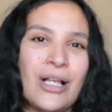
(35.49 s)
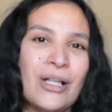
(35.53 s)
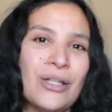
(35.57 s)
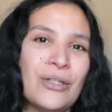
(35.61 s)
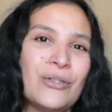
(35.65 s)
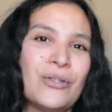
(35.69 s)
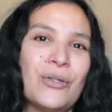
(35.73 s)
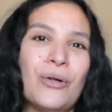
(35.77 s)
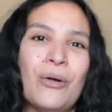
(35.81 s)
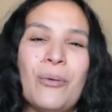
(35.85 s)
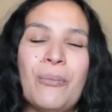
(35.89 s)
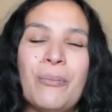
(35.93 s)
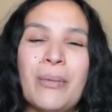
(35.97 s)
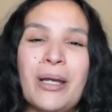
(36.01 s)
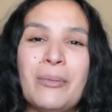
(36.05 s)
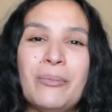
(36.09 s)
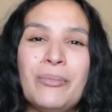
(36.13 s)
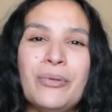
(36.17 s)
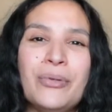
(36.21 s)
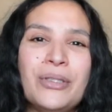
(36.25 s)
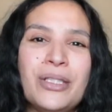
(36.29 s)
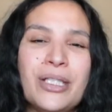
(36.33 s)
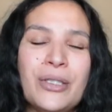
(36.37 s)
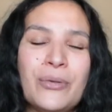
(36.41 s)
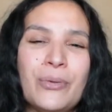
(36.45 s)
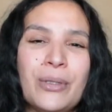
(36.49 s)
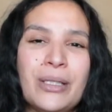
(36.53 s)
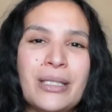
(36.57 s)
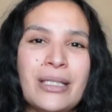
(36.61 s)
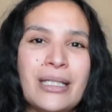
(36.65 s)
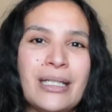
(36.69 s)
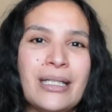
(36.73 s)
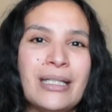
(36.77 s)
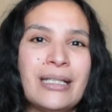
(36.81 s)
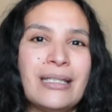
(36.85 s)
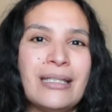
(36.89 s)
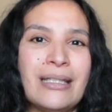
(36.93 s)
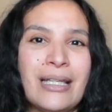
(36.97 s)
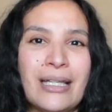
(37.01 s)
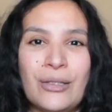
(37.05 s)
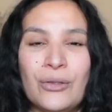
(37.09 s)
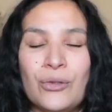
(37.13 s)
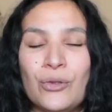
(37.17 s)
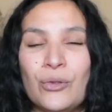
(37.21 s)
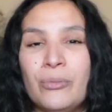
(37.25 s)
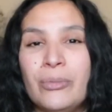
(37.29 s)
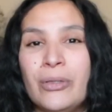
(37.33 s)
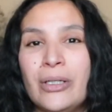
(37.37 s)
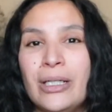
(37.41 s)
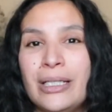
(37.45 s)
So my beauty routine tend
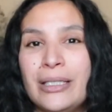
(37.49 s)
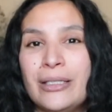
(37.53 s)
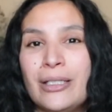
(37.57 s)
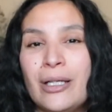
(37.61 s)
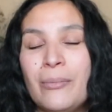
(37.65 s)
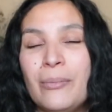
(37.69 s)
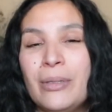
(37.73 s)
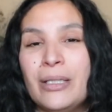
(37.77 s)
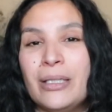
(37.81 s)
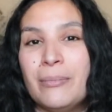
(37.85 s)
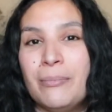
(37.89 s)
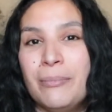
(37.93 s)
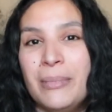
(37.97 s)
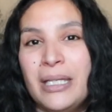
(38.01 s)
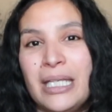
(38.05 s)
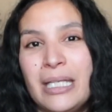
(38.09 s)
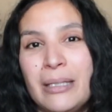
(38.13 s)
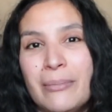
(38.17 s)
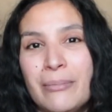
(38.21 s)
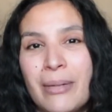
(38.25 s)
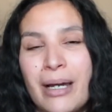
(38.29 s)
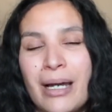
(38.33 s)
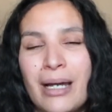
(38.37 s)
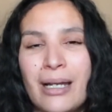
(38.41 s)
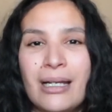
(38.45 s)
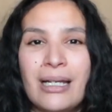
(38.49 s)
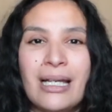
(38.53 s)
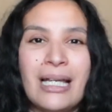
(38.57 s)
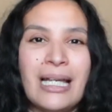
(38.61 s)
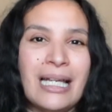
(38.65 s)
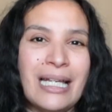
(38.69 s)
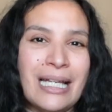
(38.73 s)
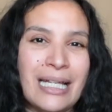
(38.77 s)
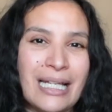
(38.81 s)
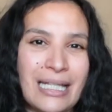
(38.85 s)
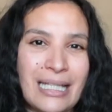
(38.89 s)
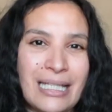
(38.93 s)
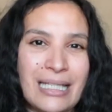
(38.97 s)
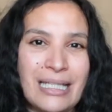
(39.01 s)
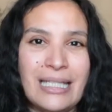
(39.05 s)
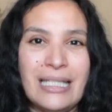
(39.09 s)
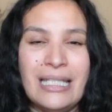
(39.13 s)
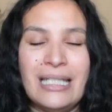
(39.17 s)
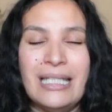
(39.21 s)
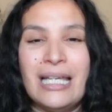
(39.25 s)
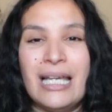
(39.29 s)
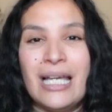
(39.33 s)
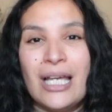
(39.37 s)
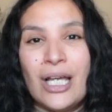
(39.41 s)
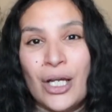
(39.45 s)
to be a little bit minimal,
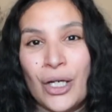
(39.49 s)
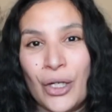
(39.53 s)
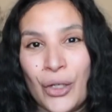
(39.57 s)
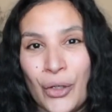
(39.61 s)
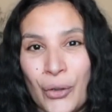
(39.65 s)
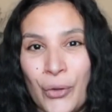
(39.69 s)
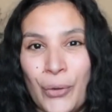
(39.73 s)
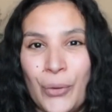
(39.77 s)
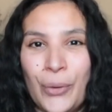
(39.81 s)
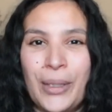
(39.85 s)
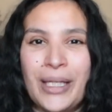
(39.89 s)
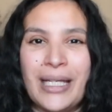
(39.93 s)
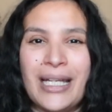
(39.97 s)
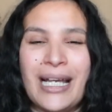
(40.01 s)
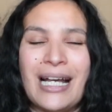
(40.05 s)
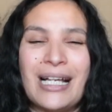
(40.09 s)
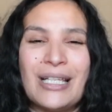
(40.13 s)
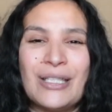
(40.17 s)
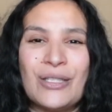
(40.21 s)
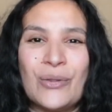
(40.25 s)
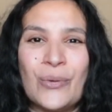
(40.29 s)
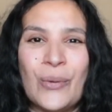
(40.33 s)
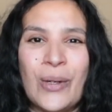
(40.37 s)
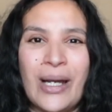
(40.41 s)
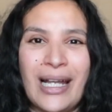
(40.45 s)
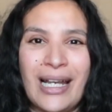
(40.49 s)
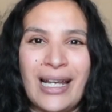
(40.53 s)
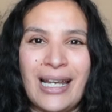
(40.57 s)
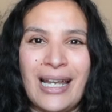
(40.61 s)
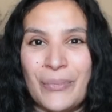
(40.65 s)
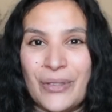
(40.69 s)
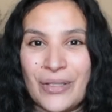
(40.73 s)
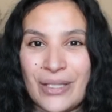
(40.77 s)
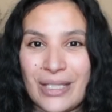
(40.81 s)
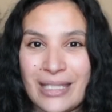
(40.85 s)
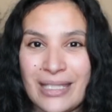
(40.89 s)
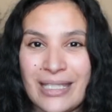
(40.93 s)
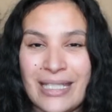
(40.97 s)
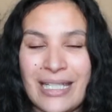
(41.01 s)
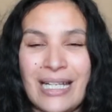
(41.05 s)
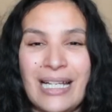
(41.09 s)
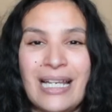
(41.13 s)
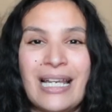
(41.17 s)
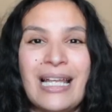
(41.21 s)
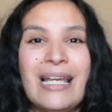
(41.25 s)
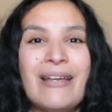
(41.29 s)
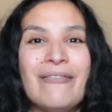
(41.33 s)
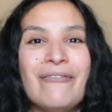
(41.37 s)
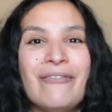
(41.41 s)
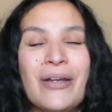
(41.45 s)
easy, quick as well, but still
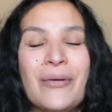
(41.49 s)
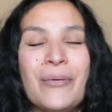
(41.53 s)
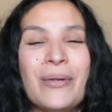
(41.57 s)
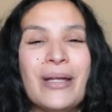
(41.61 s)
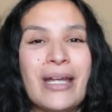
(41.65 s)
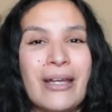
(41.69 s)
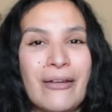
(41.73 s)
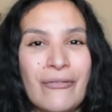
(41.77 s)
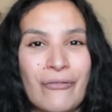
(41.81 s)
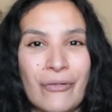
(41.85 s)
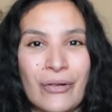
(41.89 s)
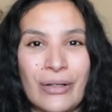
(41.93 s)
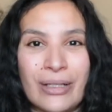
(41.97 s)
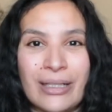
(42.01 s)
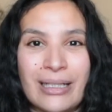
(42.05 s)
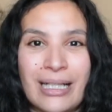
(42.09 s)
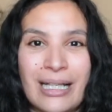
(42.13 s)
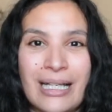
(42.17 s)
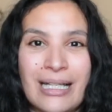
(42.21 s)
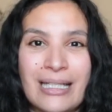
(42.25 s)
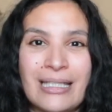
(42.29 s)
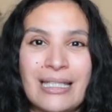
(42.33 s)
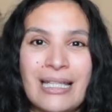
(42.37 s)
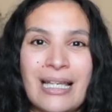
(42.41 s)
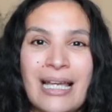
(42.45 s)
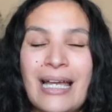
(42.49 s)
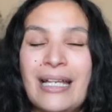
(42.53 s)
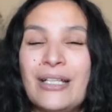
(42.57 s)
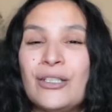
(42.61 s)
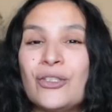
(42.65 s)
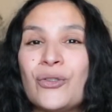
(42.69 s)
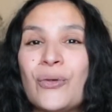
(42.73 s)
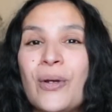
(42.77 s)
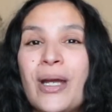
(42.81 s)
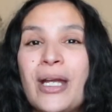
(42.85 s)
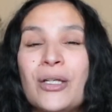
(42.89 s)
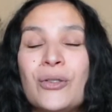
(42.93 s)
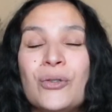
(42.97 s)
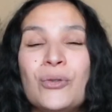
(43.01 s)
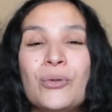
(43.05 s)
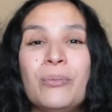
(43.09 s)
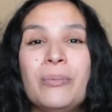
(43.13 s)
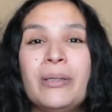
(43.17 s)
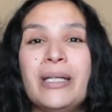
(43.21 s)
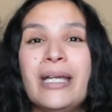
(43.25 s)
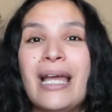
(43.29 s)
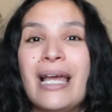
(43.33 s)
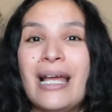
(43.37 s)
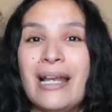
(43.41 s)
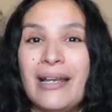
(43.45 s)
very effortless and trying to
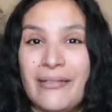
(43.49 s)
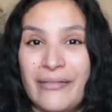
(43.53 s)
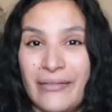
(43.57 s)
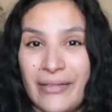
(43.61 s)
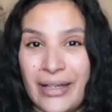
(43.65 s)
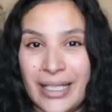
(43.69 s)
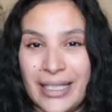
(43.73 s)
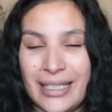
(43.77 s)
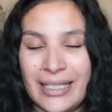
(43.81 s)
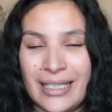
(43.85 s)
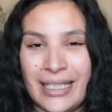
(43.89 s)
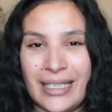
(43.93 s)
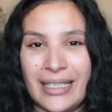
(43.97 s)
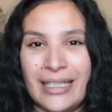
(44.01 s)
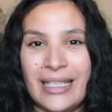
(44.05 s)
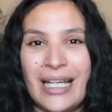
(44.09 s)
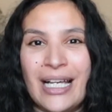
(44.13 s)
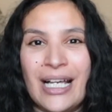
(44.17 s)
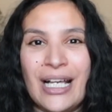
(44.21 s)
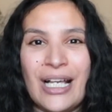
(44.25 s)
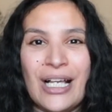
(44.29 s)
be elevated.